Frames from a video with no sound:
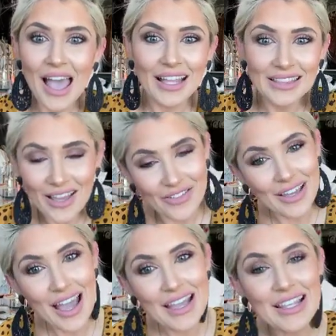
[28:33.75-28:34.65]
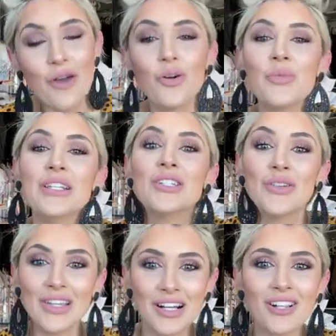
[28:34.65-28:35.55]
I love you guys. I will be
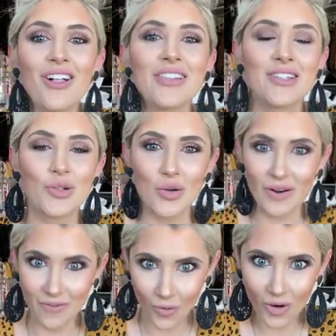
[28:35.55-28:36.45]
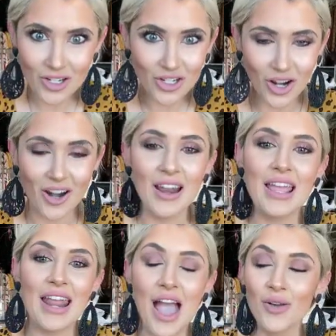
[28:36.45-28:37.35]
doing a closet tour for sure
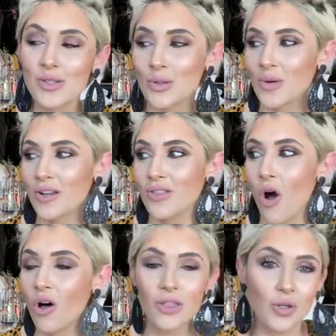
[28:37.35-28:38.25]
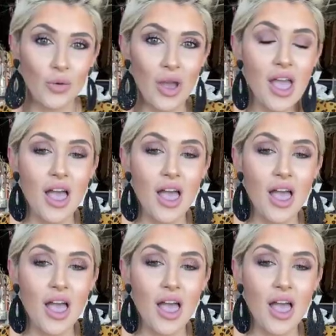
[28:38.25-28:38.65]
and a house tour on all the new